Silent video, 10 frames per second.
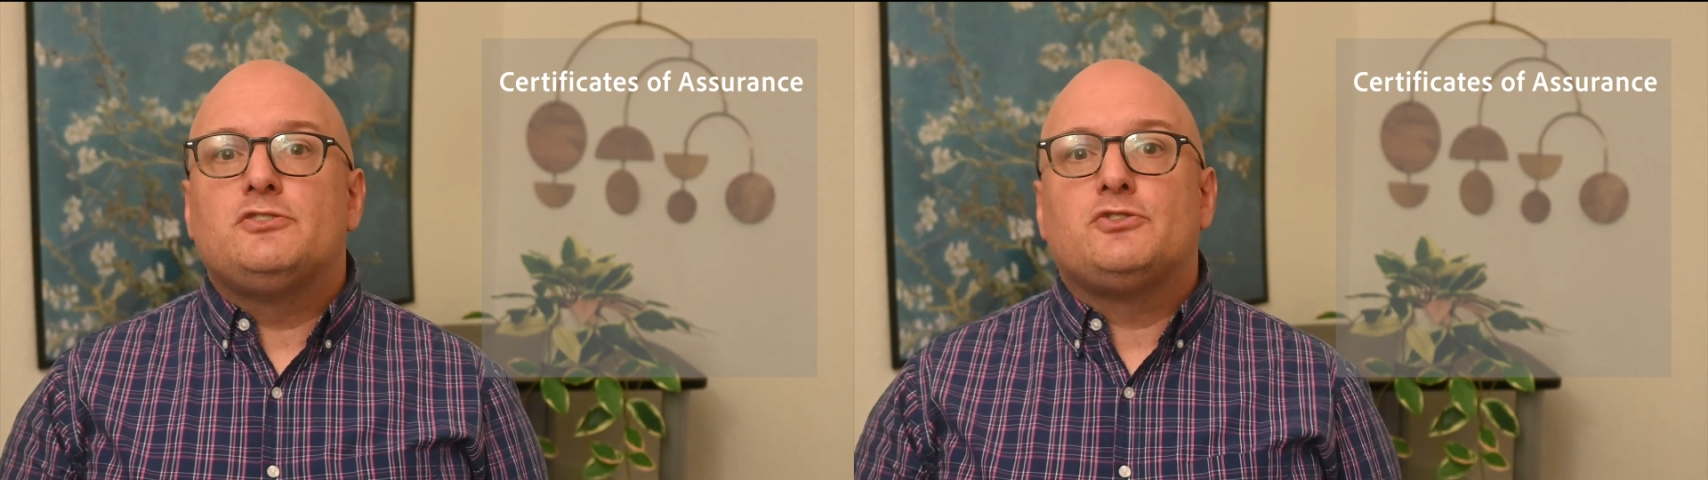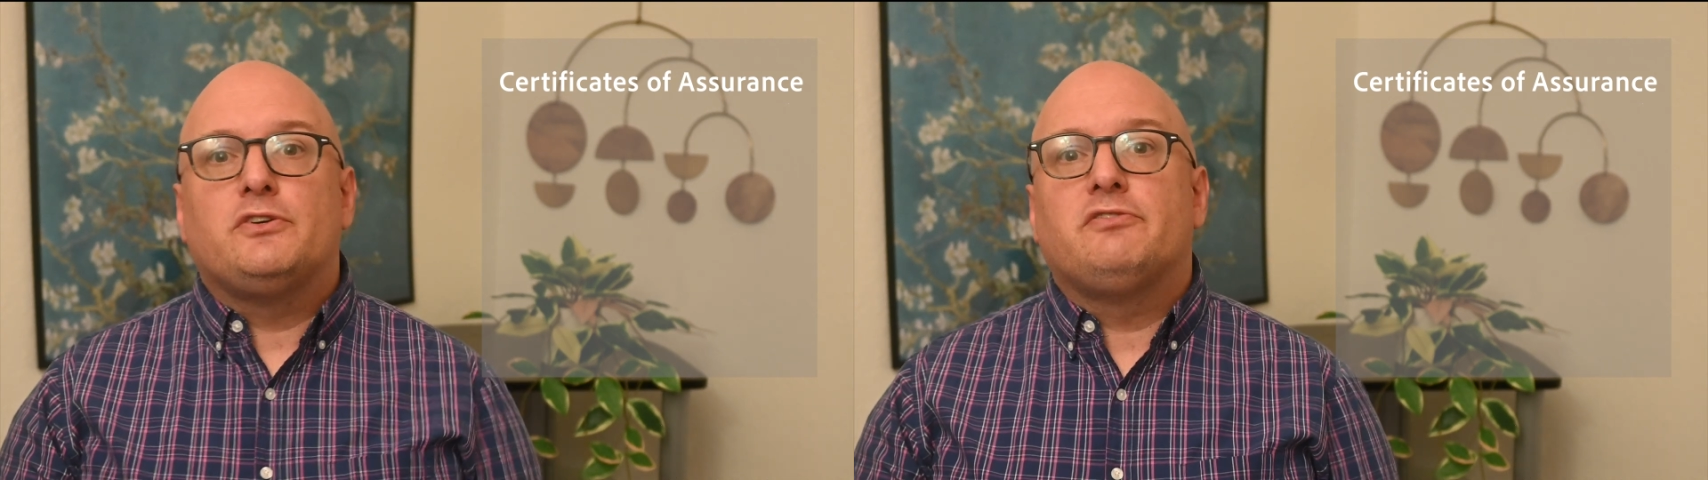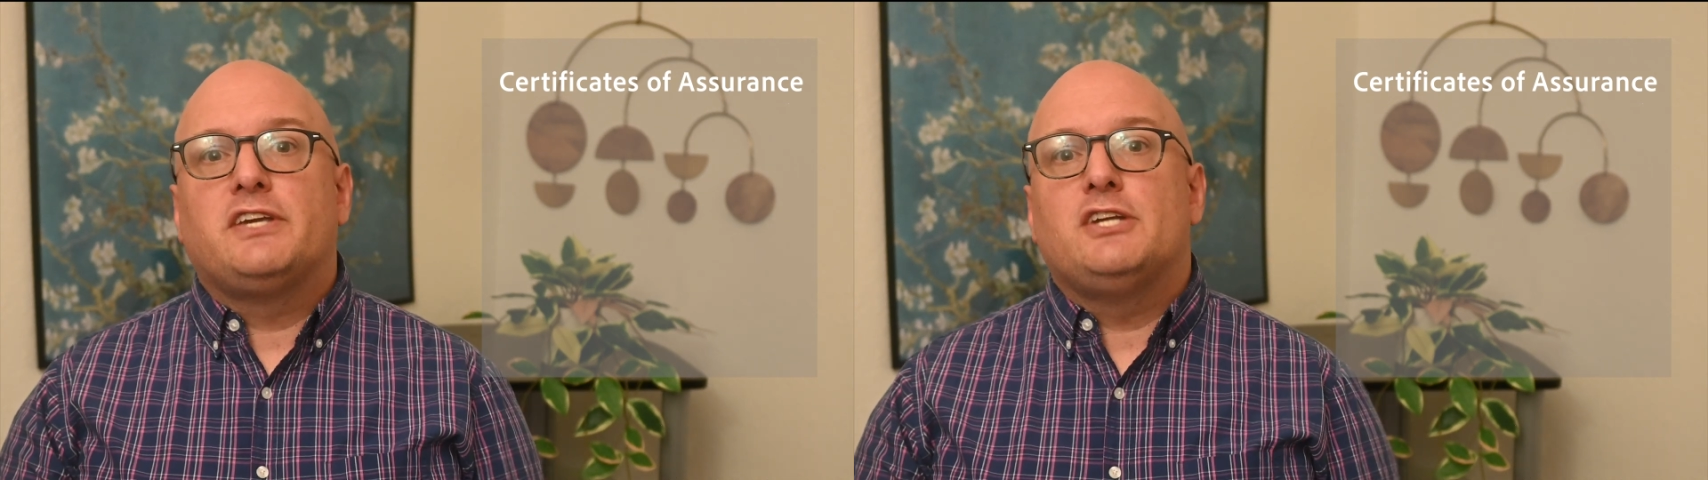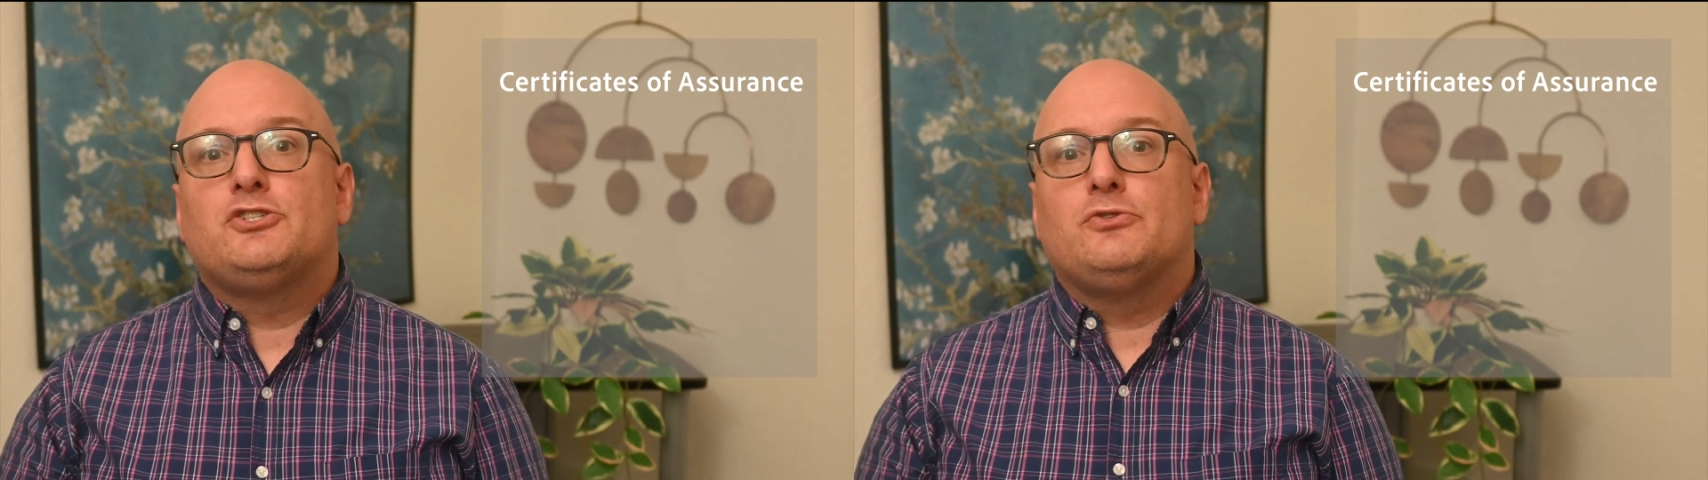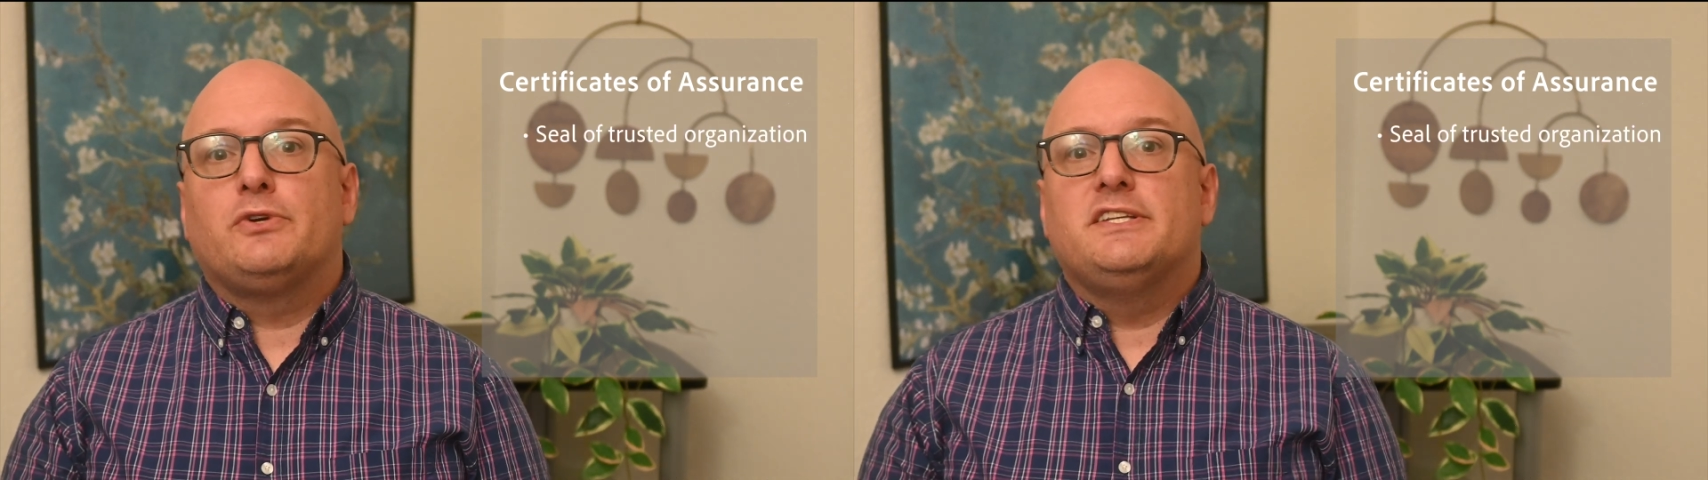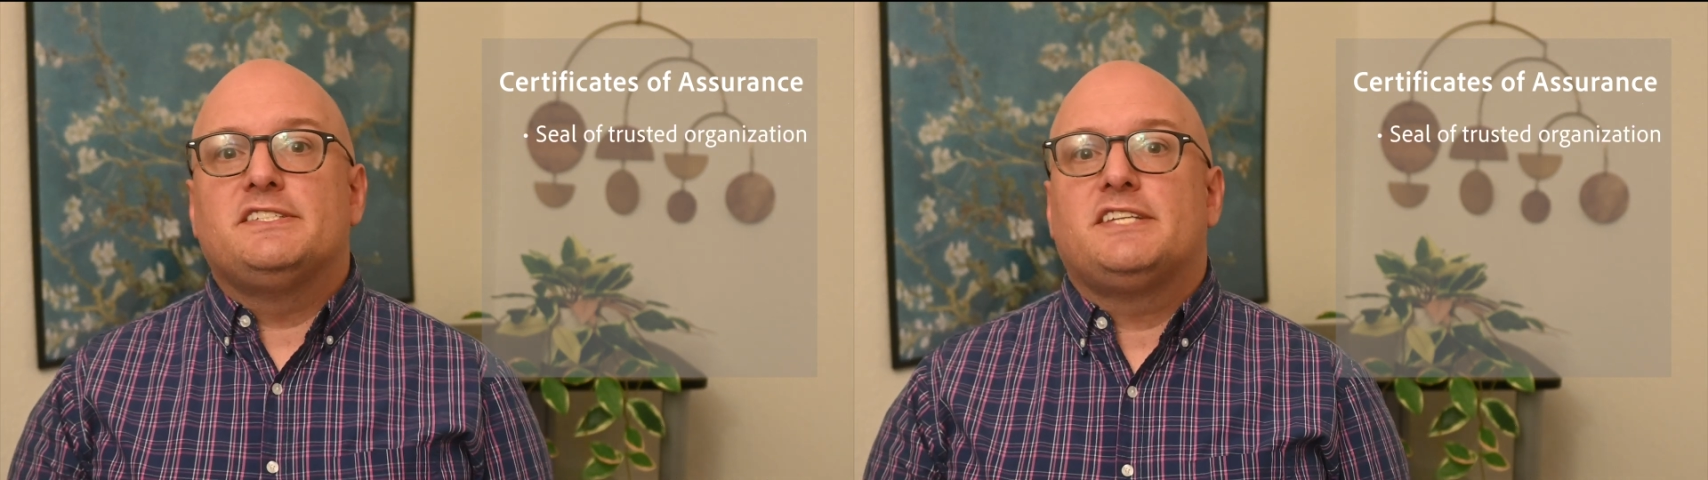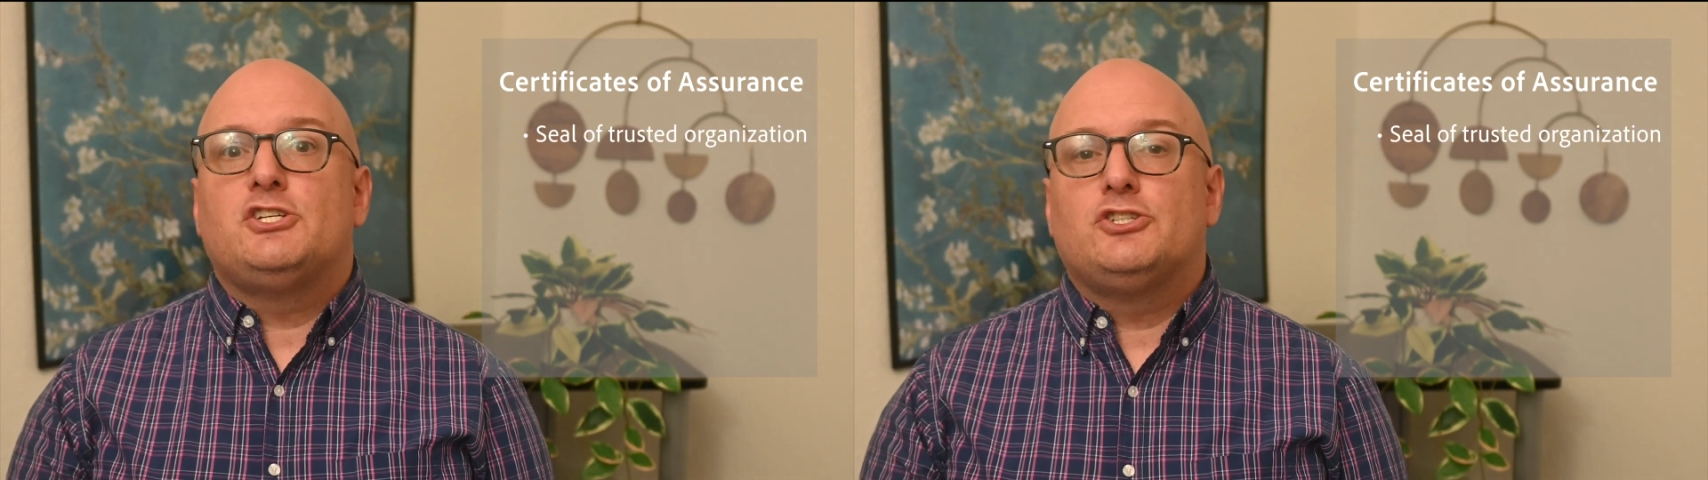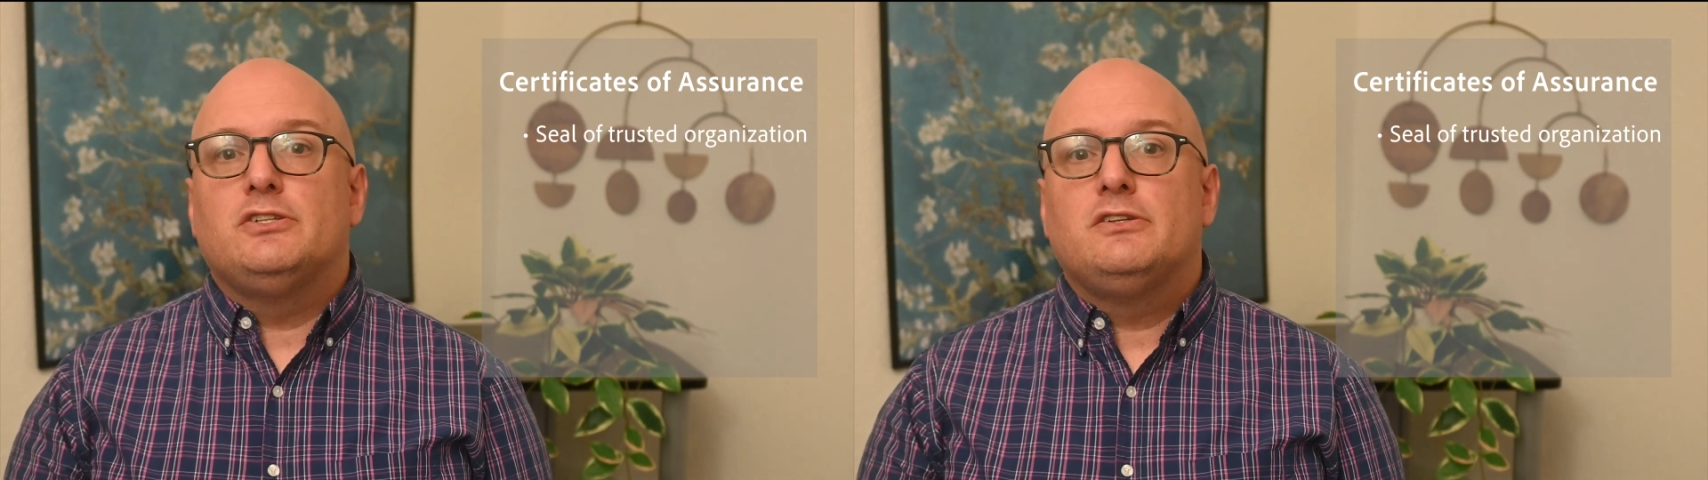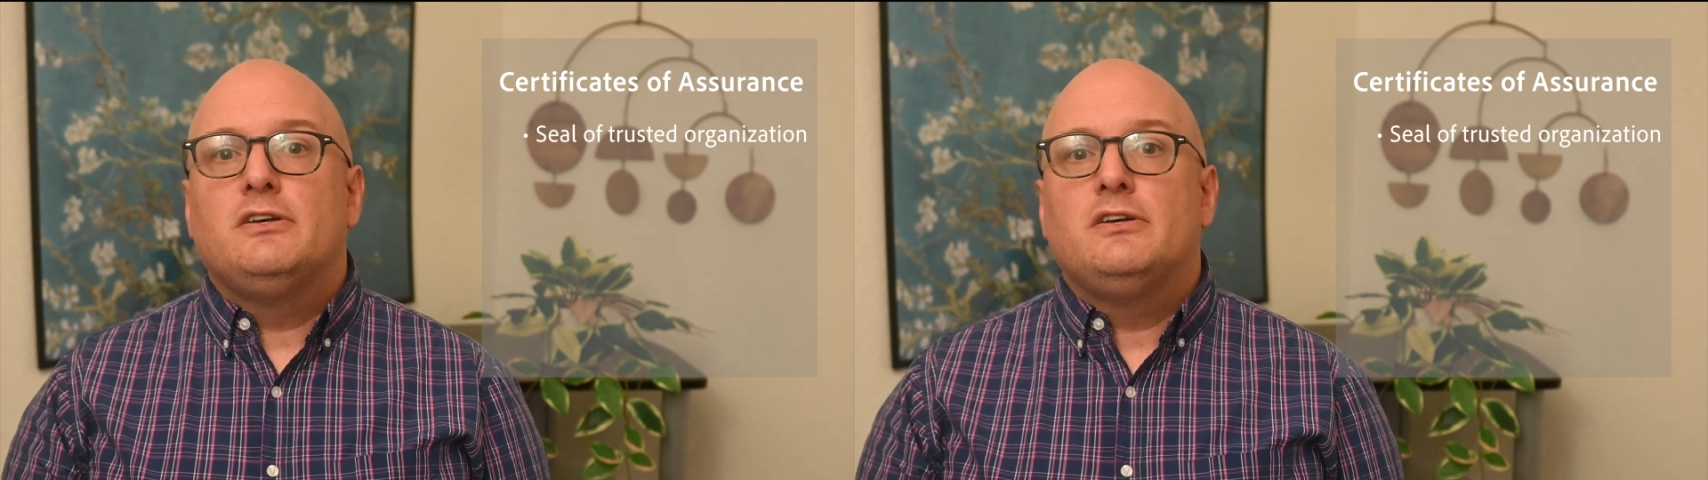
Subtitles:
certification organization,